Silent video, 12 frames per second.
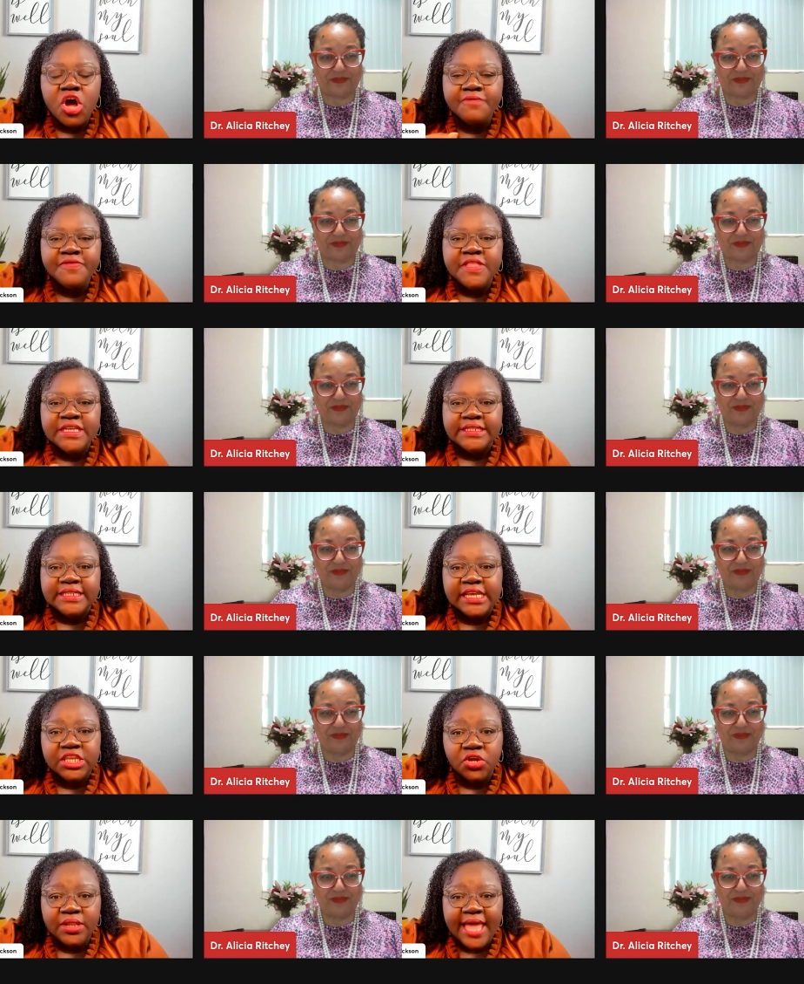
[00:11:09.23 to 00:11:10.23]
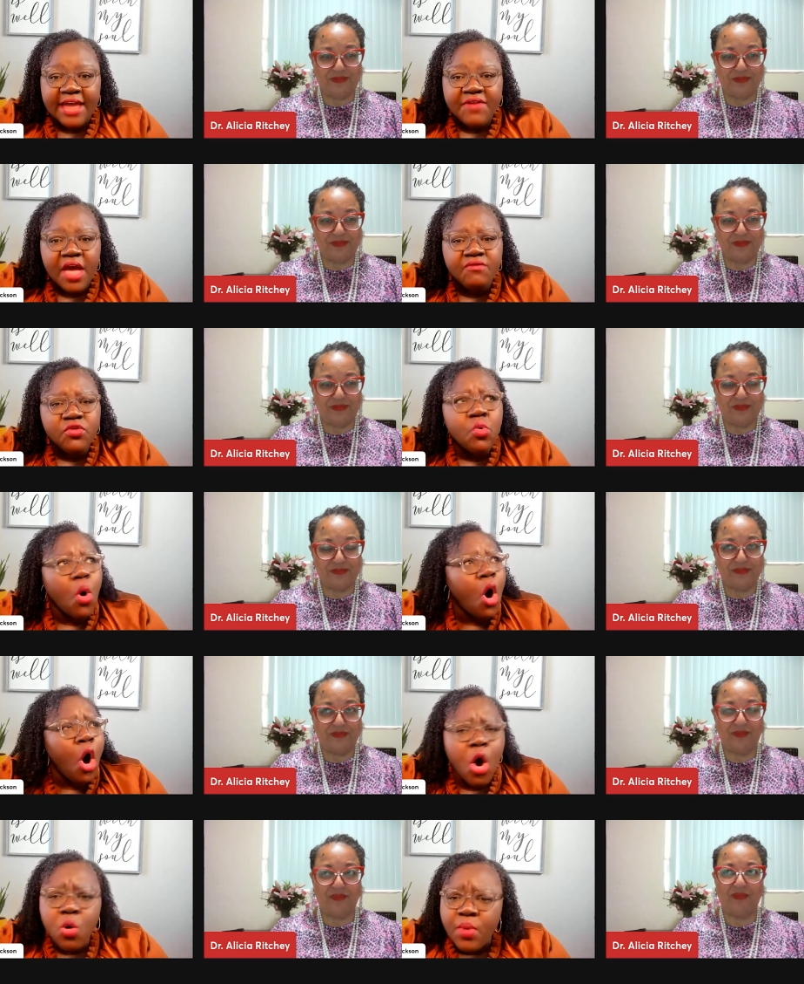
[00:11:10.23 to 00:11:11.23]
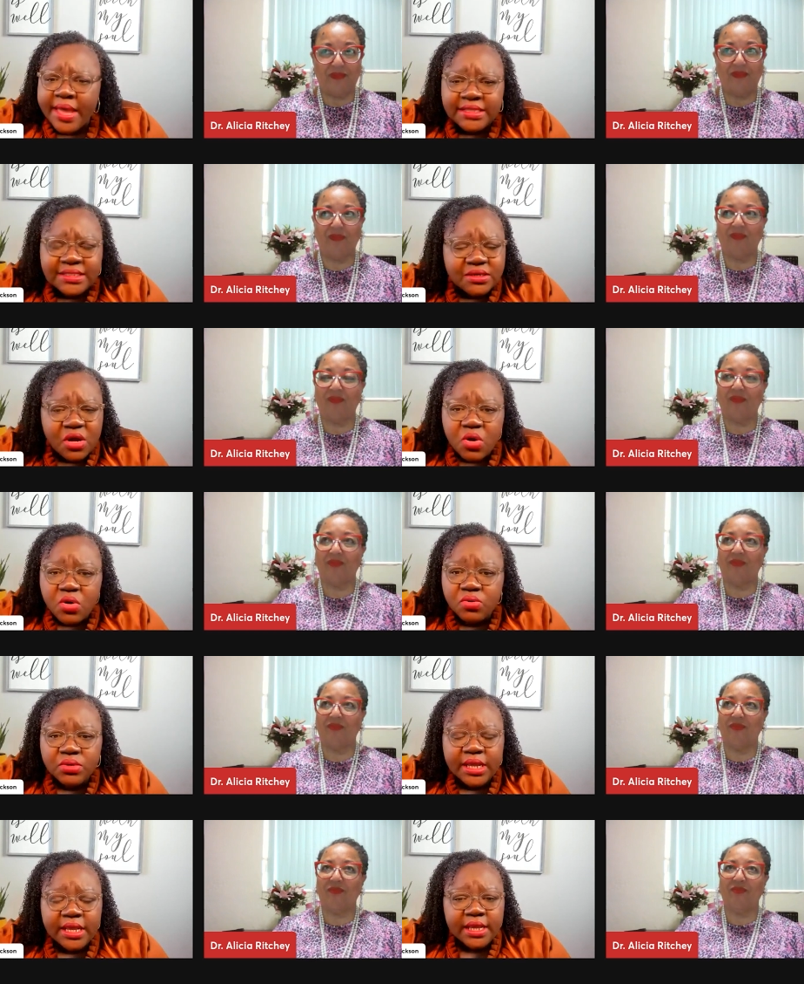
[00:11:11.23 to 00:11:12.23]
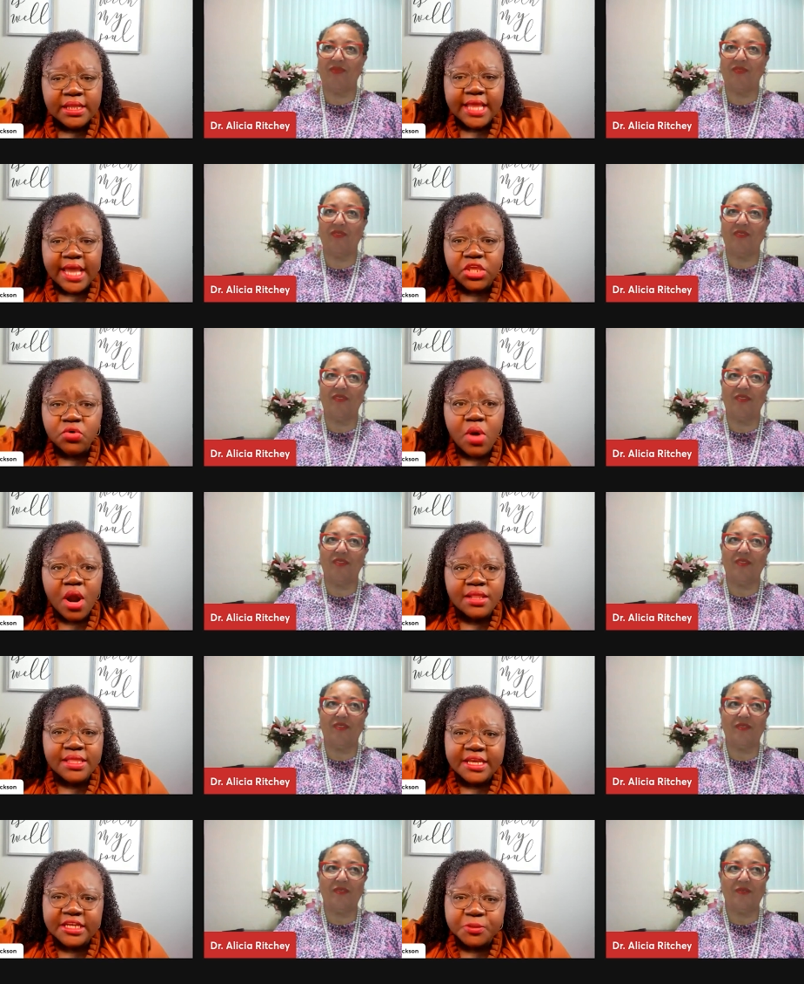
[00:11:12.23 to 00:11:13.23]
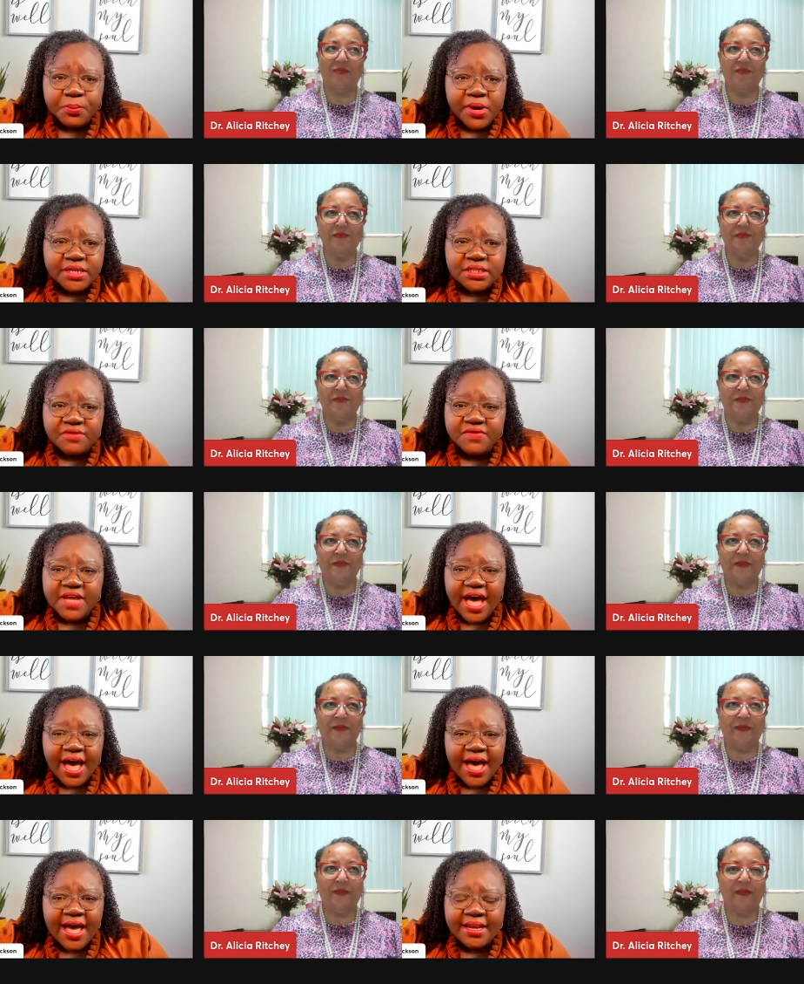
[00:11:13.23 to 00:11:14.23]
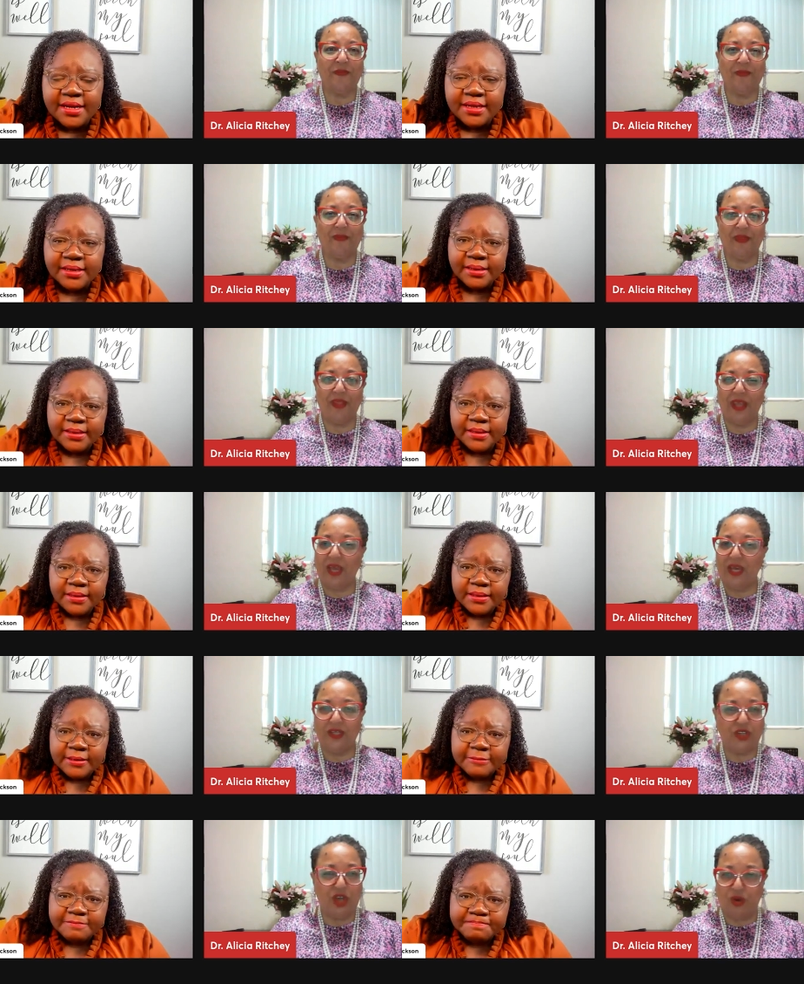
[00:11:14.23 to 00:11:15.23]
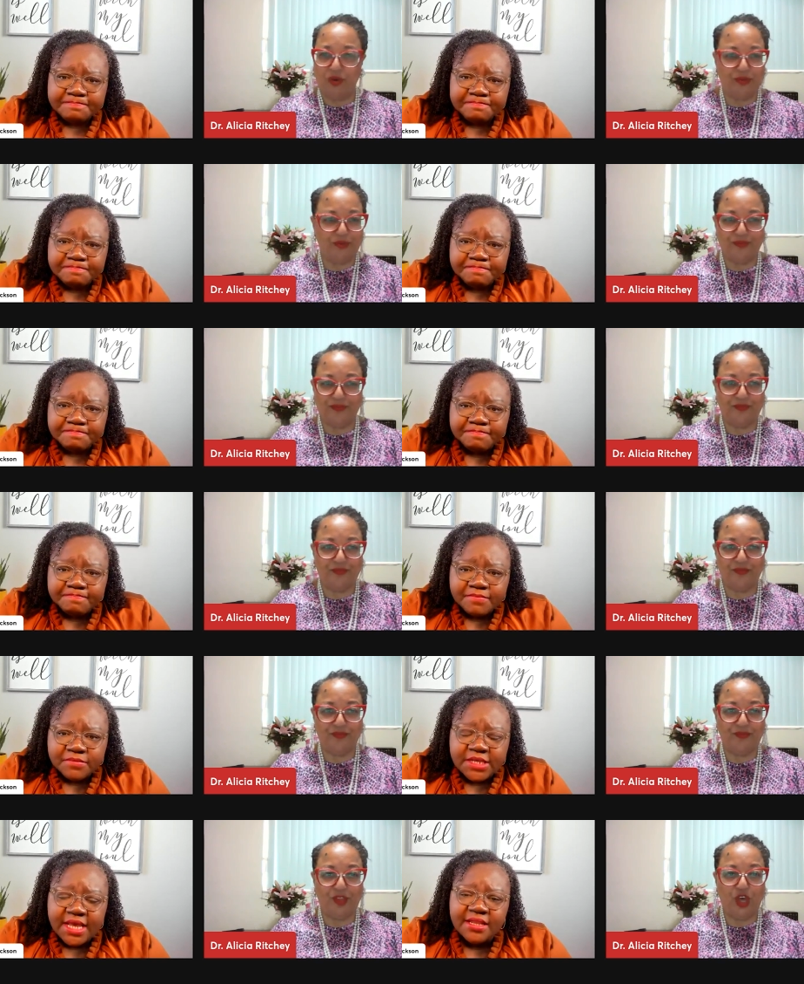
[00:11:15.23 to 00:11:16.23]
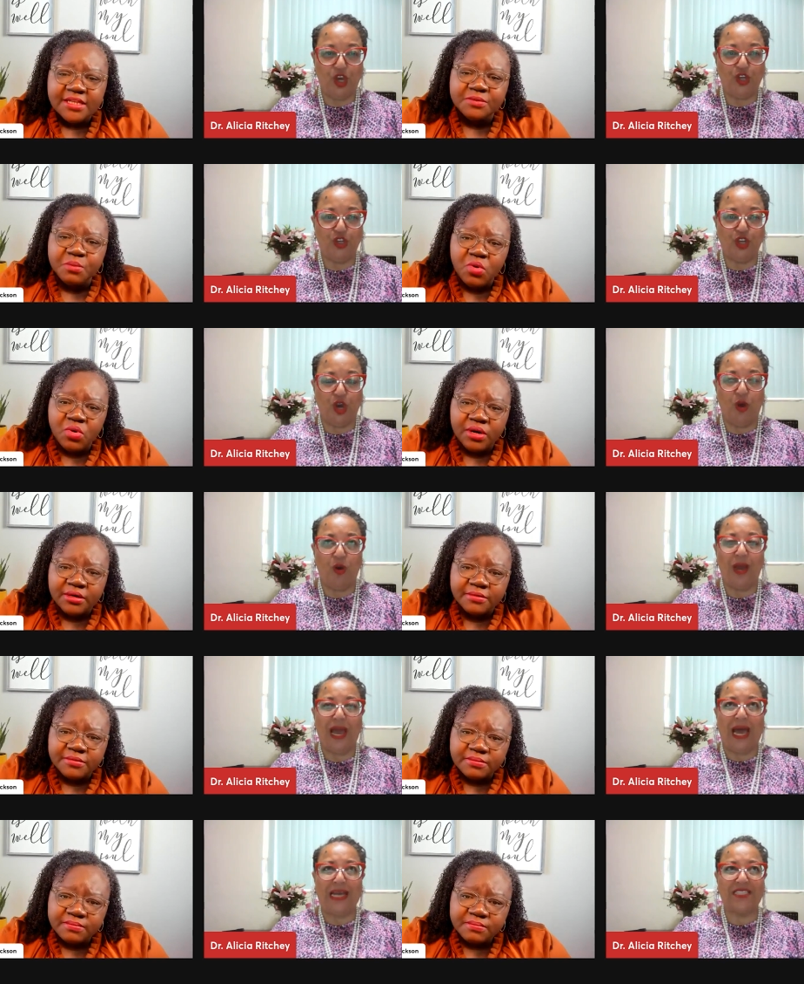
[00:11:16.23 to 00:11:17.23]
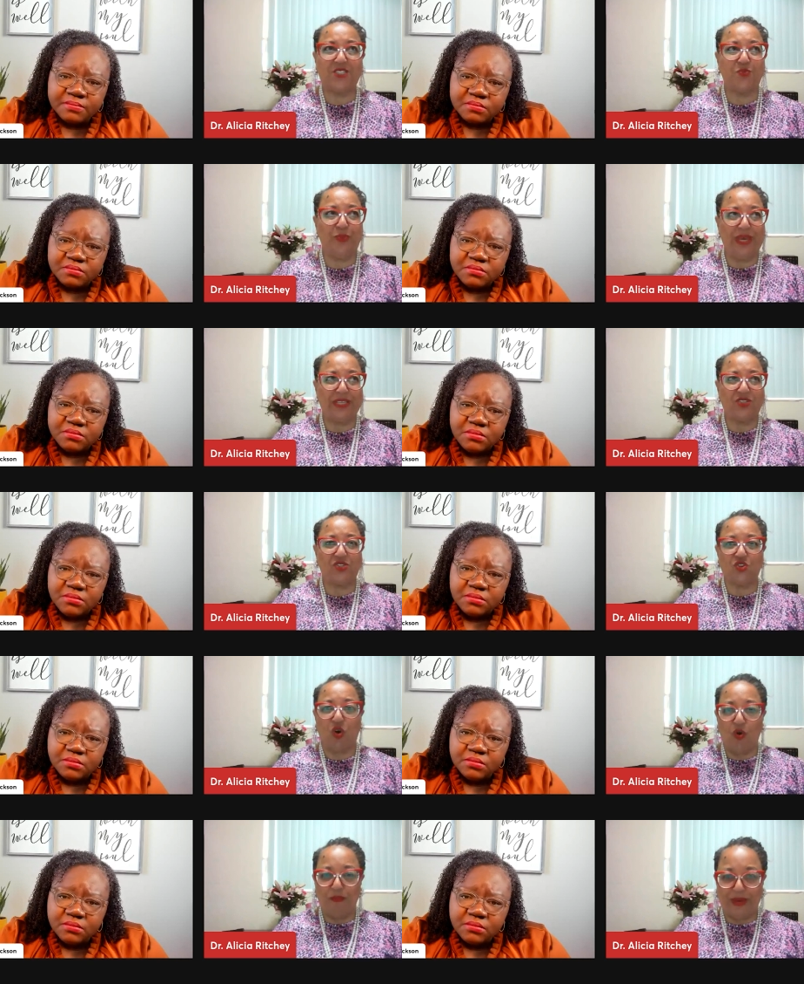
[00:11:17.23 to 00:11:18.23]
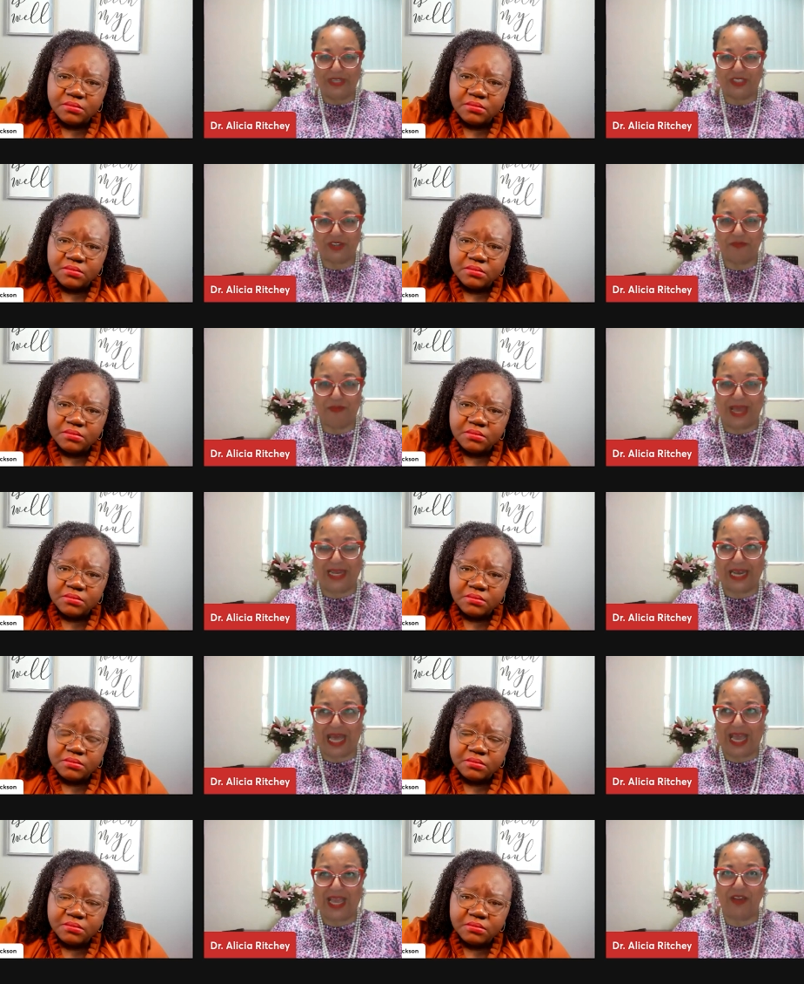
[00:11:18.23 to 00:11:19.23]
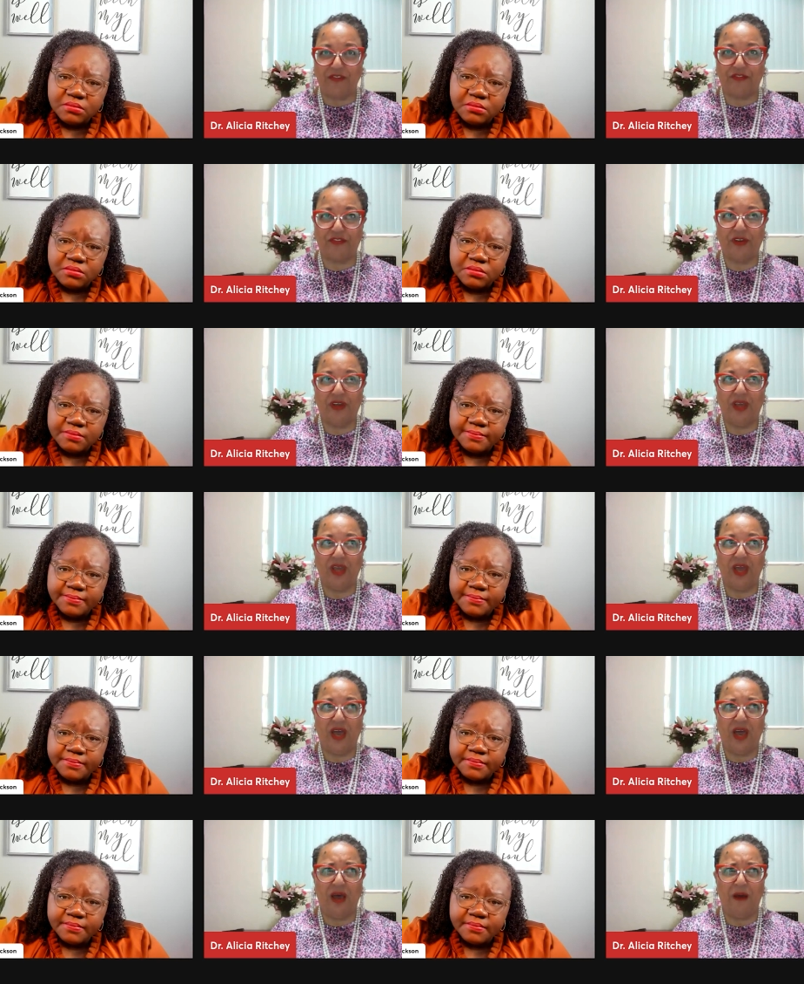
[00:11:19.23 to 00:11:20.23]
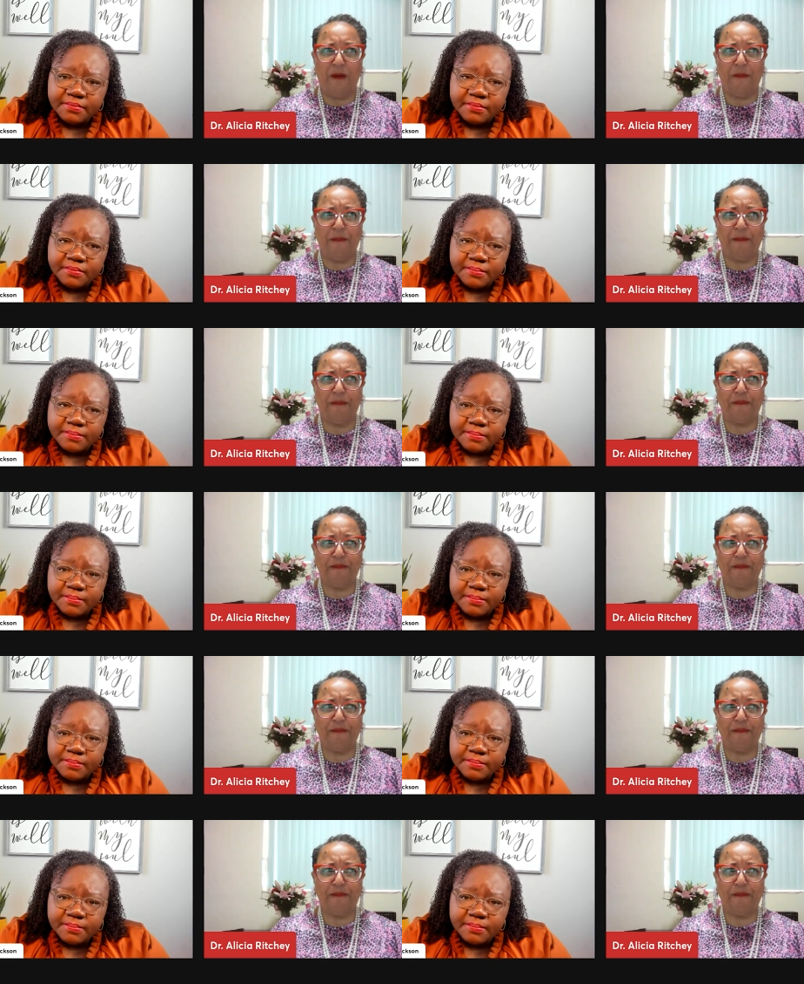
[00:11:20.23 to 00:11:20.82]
Speaker 1: of this in your life? Have you always known that you are the expression of God?
Speaker 2: No. Tell us more. No, I spent so much of my life, um,